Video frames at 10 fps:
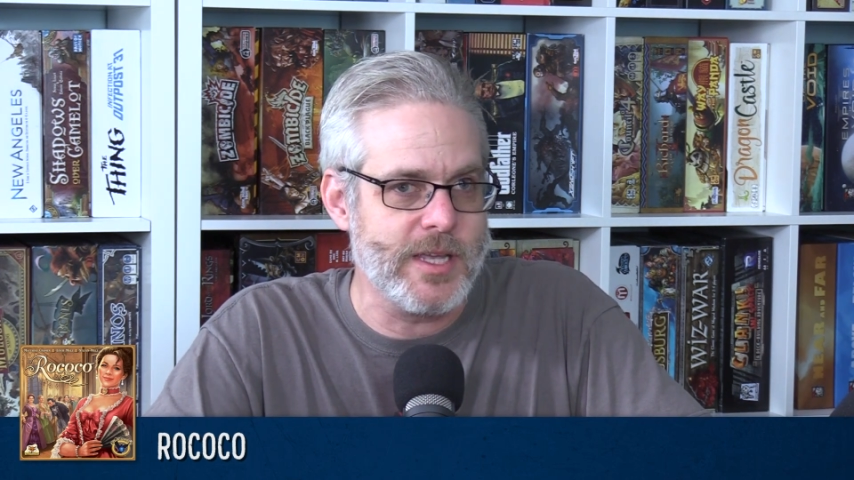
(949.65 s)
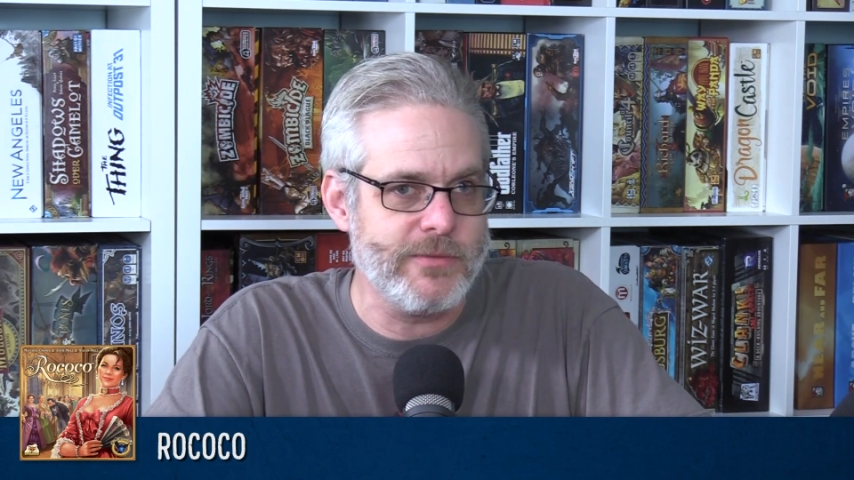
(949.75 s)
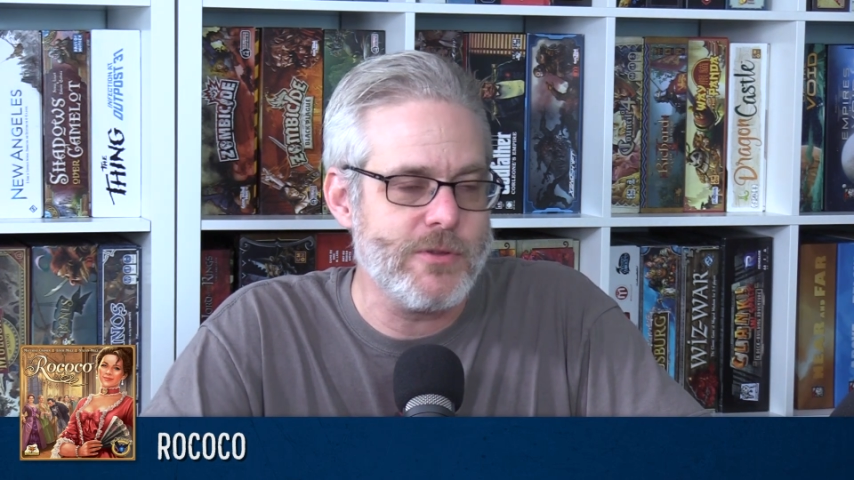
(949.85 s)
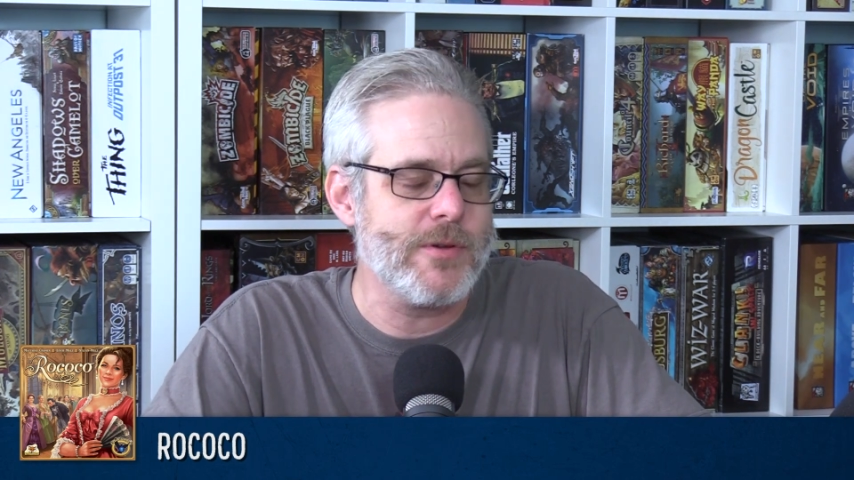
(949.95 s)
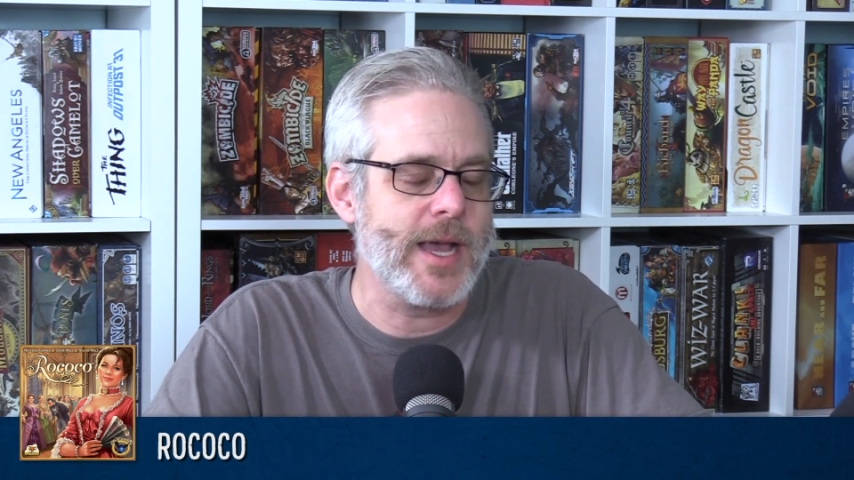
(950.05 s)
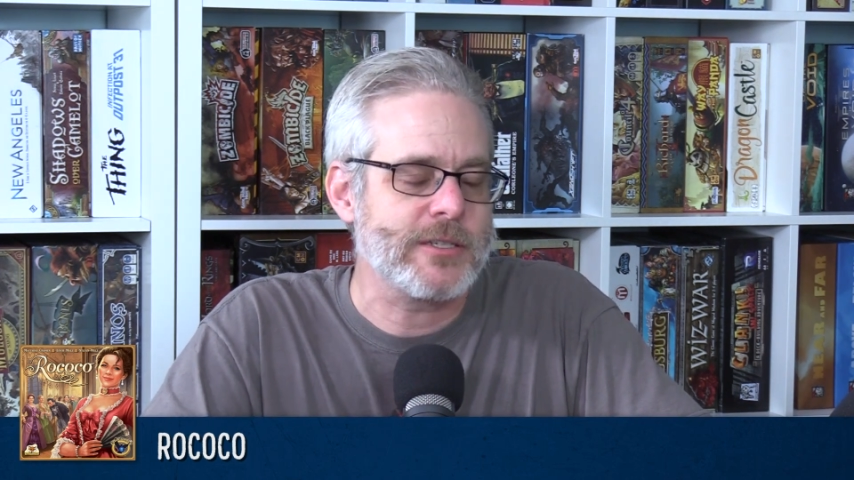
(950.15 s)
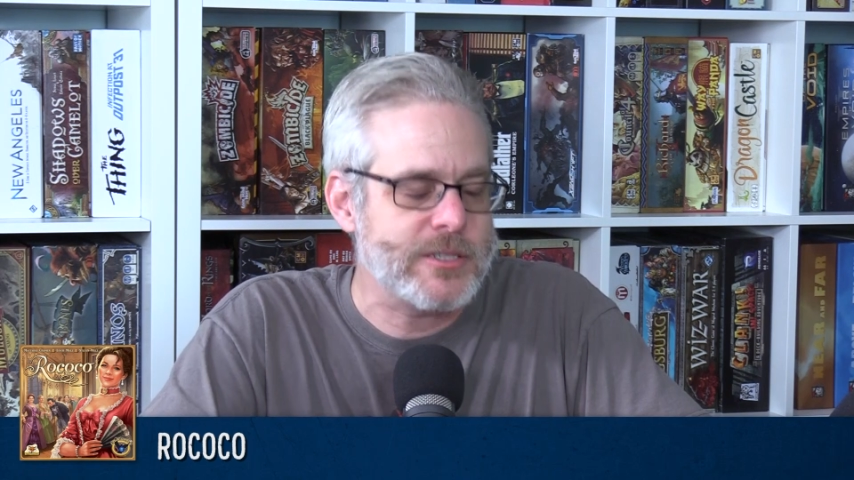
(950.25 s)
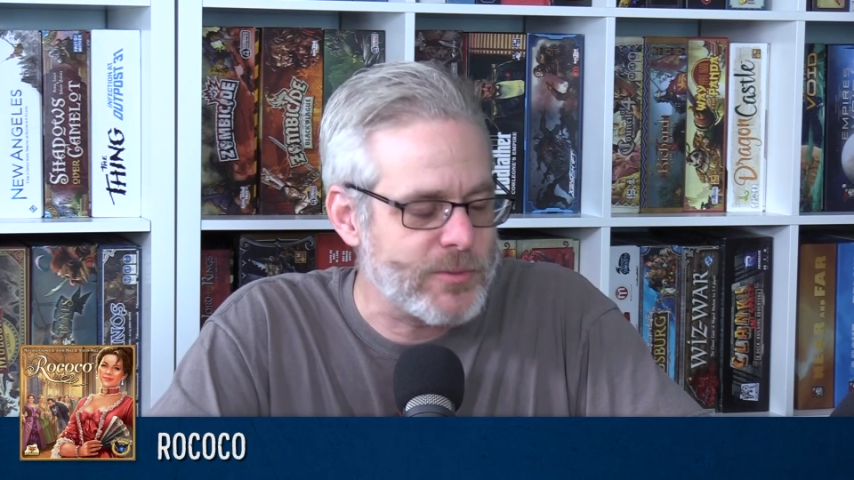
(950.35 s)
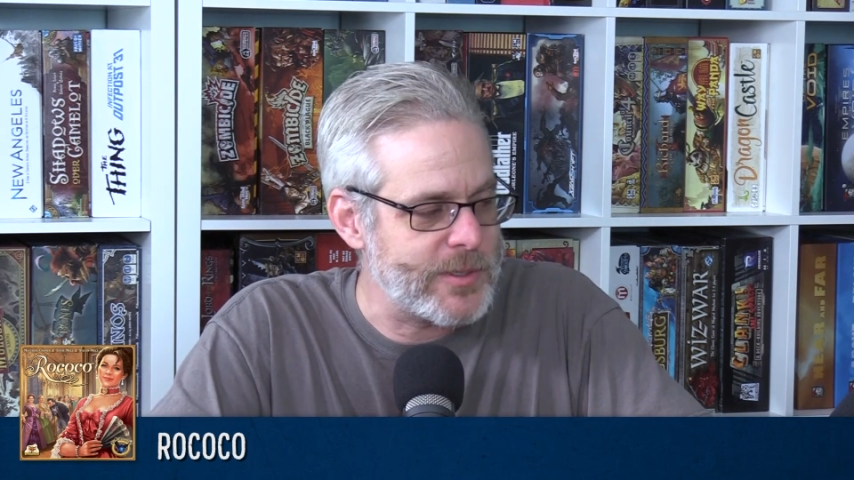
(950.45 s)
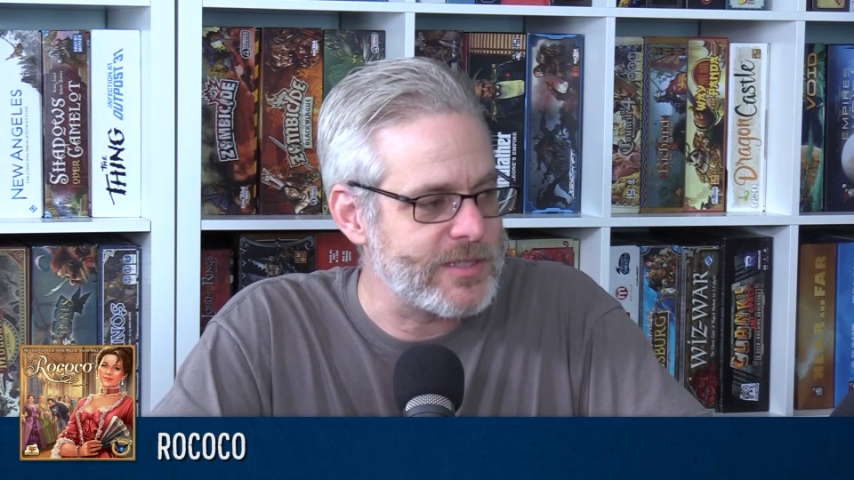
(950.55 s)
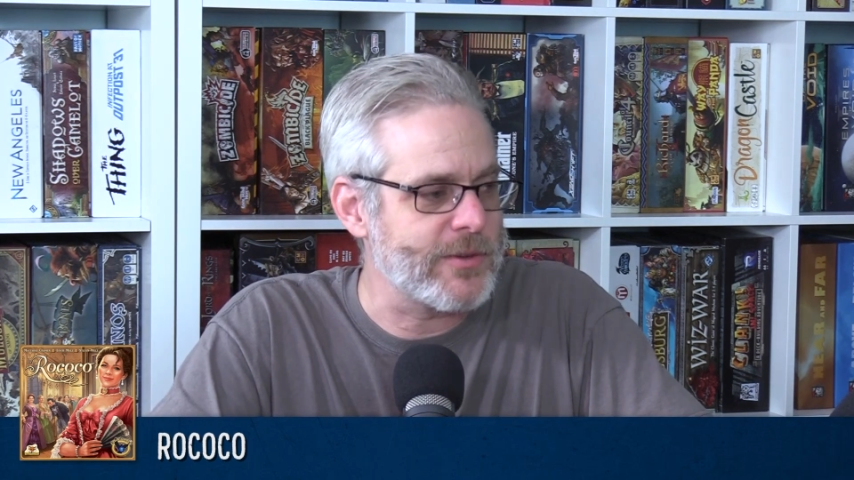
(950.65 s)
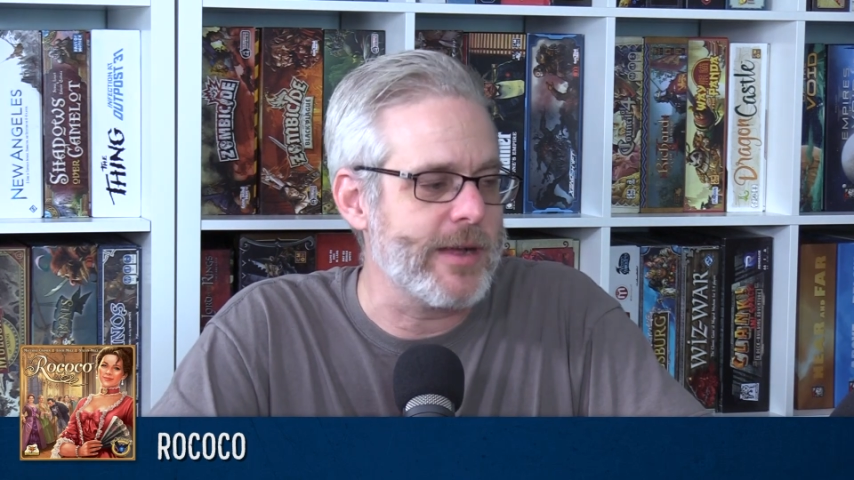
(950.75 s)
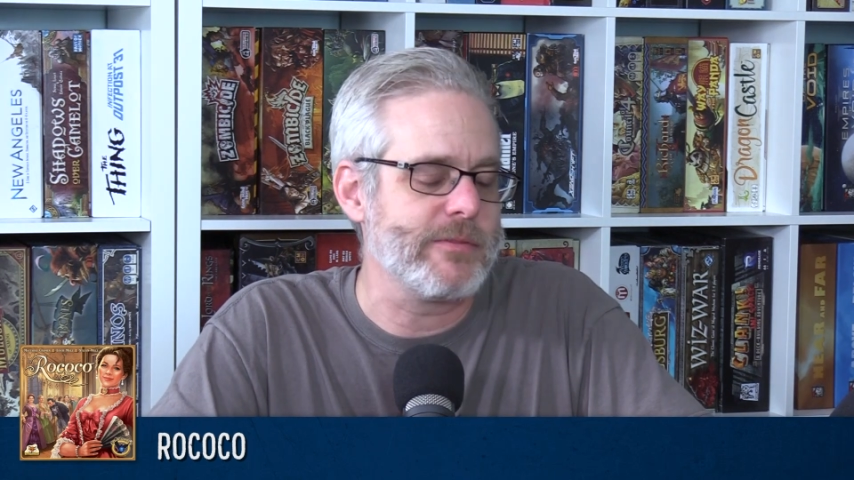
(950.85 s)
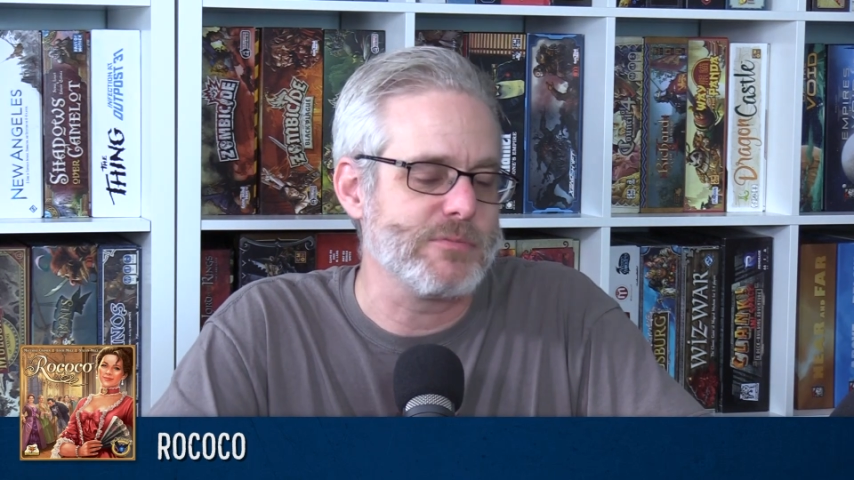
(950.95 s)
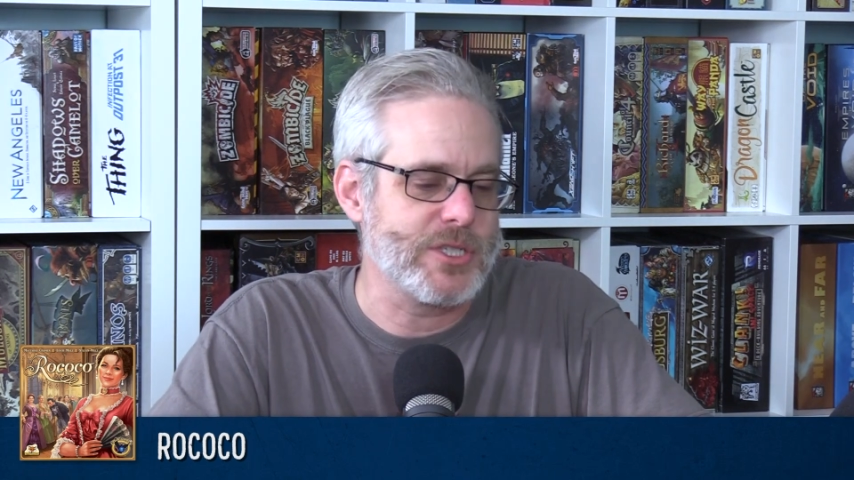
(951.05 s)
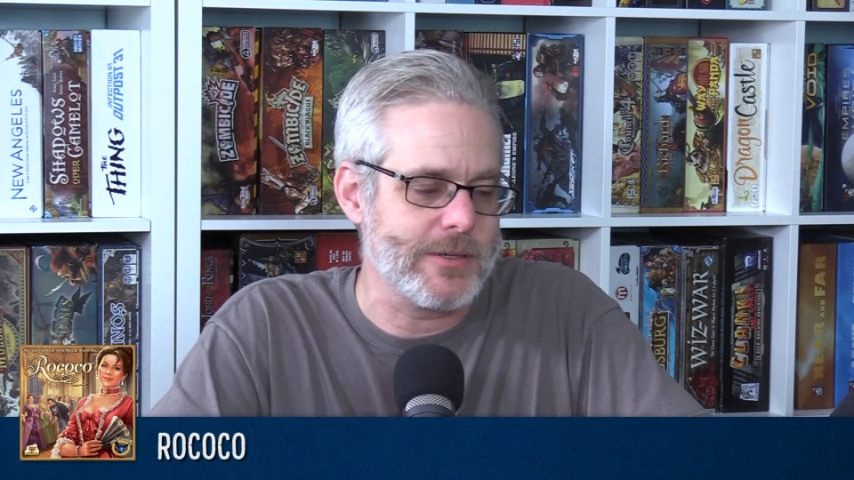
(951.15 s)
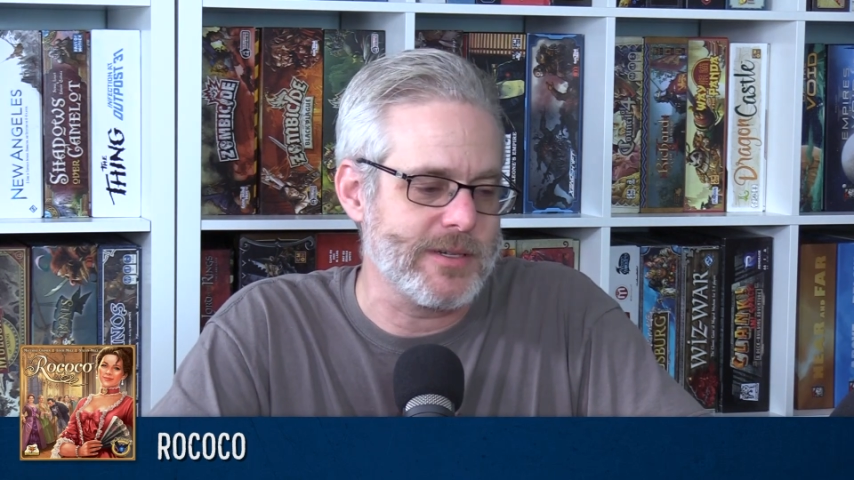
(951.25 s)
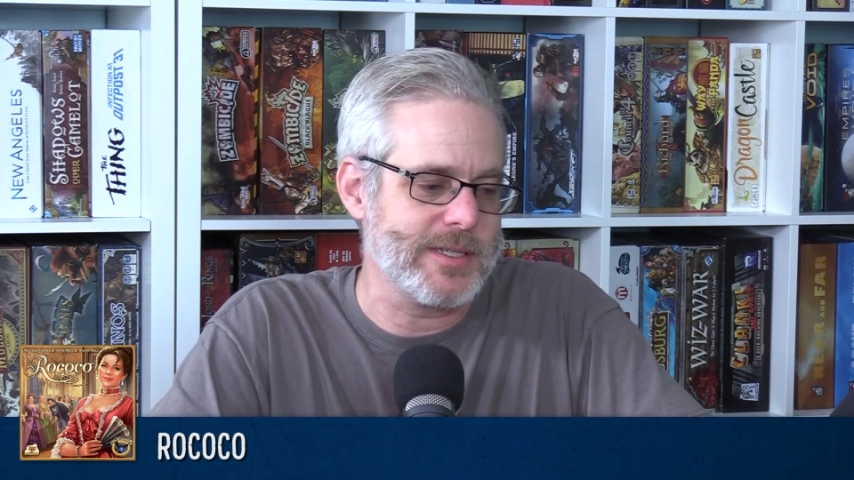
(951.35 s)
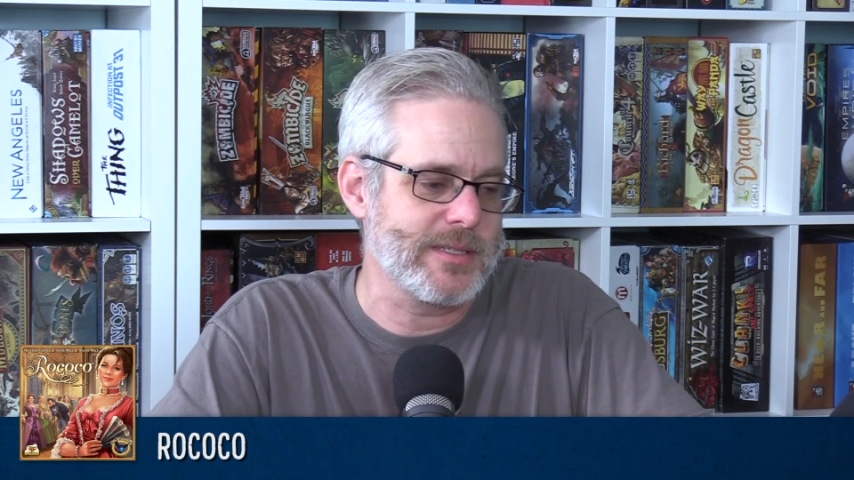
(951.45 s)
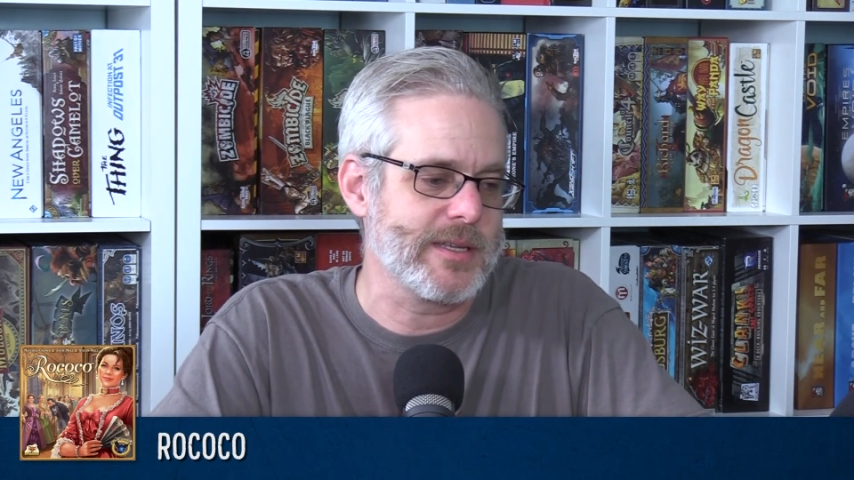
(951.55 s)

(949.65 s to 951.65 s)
give you extra points for having majorities,